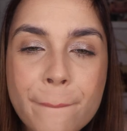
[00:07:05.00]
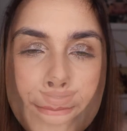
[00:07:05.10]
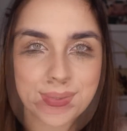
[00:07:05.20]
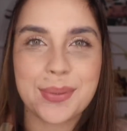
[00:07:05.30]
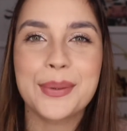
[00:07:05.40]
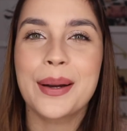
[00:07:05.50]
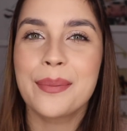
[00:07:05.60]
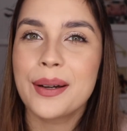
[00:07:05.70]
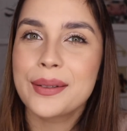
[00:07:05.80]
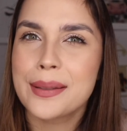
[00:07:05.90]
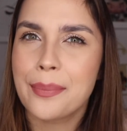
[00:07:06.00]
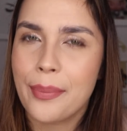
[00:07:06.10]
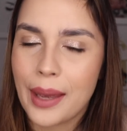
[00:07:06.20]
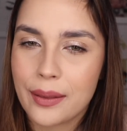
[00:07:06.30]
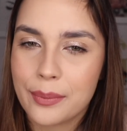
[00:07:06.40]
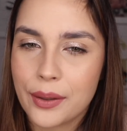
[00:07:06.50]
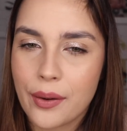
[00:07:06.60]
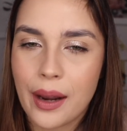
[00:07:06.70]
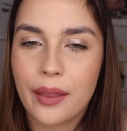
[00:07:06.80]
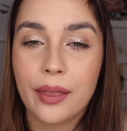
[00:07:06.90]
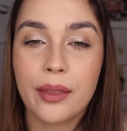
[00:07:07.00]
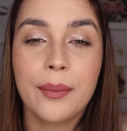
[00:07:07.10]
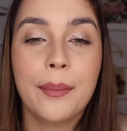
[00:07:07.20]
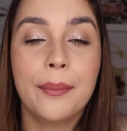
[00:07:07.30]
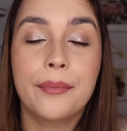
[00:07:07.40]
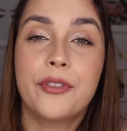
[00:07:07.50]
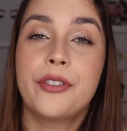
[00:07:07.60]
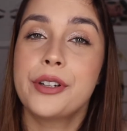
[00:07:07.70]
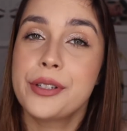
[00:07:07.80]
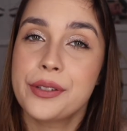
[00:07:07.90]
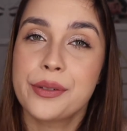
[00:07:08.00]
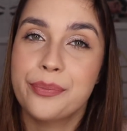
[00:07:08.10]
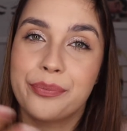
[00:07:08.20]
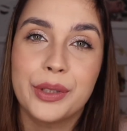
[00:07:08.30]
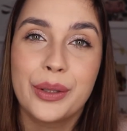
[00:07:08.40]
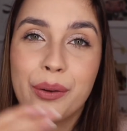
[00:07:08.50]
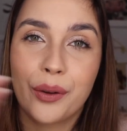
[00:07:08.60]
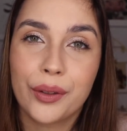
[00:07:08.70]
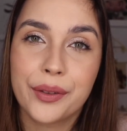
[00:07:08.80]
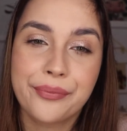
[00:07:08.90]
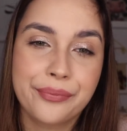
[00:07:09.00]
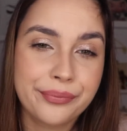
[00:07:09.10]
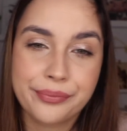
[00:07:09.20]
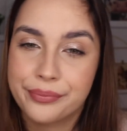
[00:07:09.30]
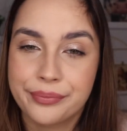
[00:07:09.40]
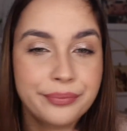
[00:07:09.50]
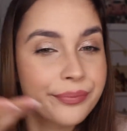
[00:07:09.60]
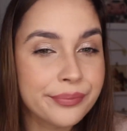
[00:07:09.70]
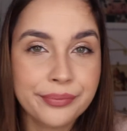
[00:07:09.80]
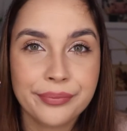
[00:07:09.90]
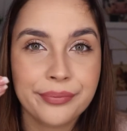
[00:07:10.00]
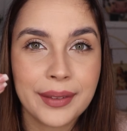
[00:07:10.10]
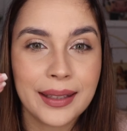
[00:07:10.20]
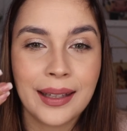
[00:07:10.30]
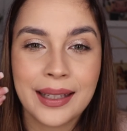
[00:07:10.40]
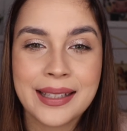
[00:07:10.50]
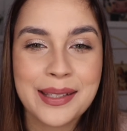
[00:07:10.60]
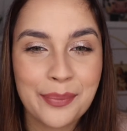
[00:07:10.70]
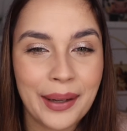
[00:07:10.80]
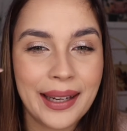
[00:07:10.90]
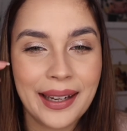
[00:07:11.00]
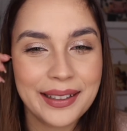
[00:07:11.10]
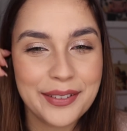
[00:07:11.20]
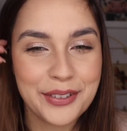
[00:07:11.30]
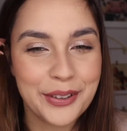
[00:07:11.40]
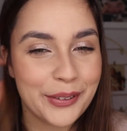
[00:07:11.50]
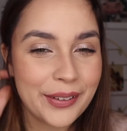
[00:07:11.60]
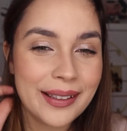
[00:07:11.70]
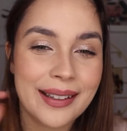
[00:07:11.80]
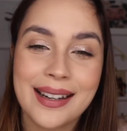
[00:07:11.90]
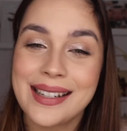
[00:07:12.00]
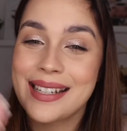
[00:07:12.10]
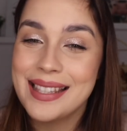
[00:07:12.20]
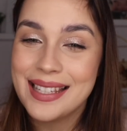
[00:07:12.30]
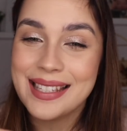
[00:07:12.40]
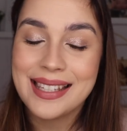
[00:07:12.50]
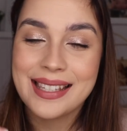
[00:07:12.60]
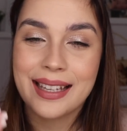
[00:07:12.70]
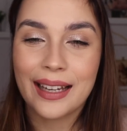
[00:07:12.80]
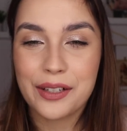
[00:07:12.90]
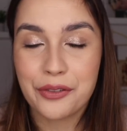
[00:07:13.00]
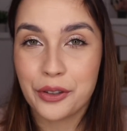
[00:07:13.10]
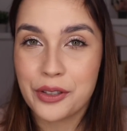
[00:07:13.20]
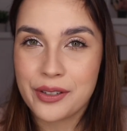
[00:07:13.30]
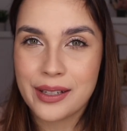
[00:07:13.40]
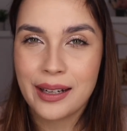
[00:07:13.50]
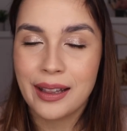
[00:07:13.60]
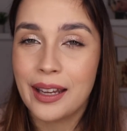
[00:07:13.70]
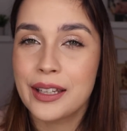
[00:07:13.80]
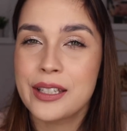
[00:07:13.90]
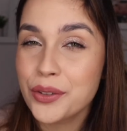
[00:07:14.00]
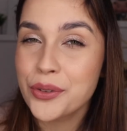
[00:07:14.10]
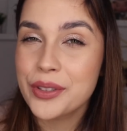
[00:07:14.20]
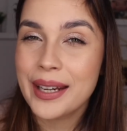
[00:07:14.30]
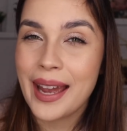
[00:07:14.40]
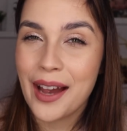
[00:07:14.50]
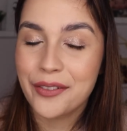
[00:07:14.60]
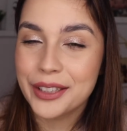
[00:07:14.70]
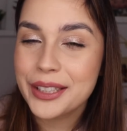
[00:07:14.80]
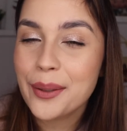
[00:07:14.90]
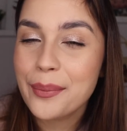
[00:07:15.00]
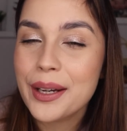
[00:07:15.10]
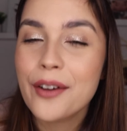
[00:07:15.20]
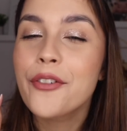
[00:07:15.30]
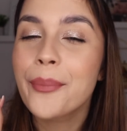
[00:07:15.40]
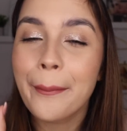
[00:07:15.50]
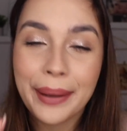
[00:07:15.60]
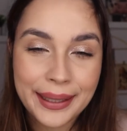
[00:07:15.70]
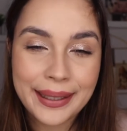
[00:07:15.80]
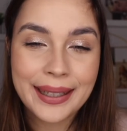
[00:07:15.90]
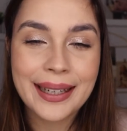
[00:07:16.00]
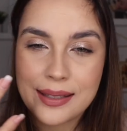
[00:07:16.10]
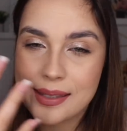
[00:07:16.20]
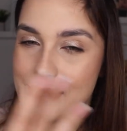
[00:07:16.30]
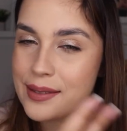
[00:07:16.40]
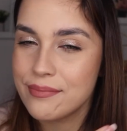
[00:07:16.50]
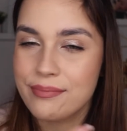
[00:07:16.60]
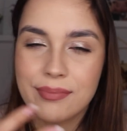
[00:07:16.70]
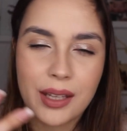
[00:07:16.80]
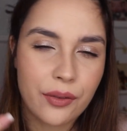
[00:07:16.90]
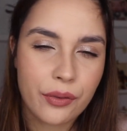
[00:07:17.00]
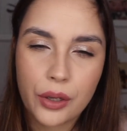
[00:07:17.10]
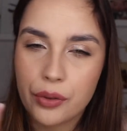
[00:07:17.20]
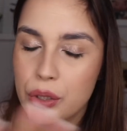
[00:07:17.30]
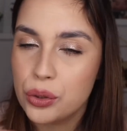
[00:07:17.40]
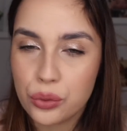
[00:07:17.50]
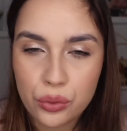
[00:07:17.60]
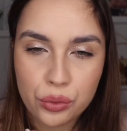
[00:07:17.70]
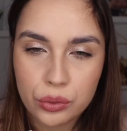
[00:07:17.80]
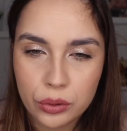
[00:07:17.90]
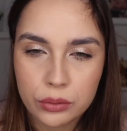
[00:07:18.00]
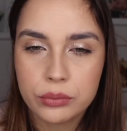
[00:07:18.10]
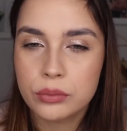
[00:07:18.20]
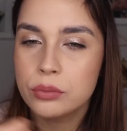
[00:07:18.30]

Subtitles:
So about the Pat McGrath, first, the color, like it's my kind of color. This is the kind of color that I like. The news that I have a little bit of pink, it's a very neutral,